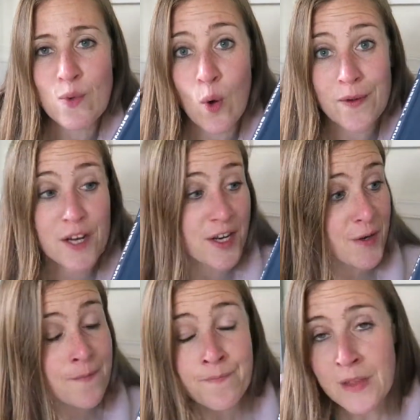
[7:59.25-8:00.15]
what would I
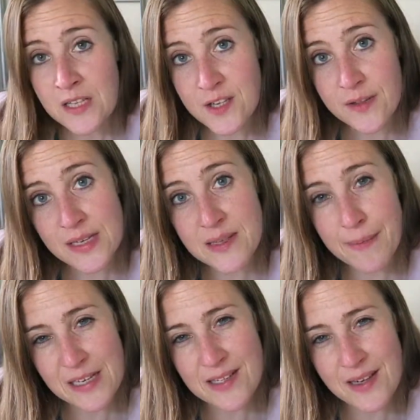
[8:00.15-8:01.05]
do? So these are
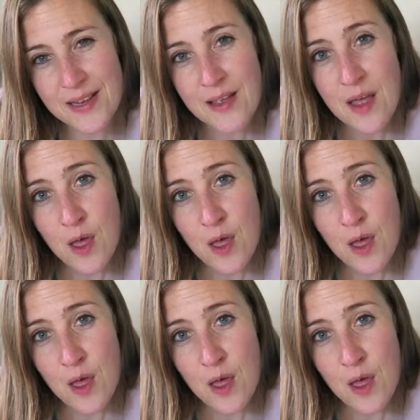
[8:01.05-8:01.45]
basically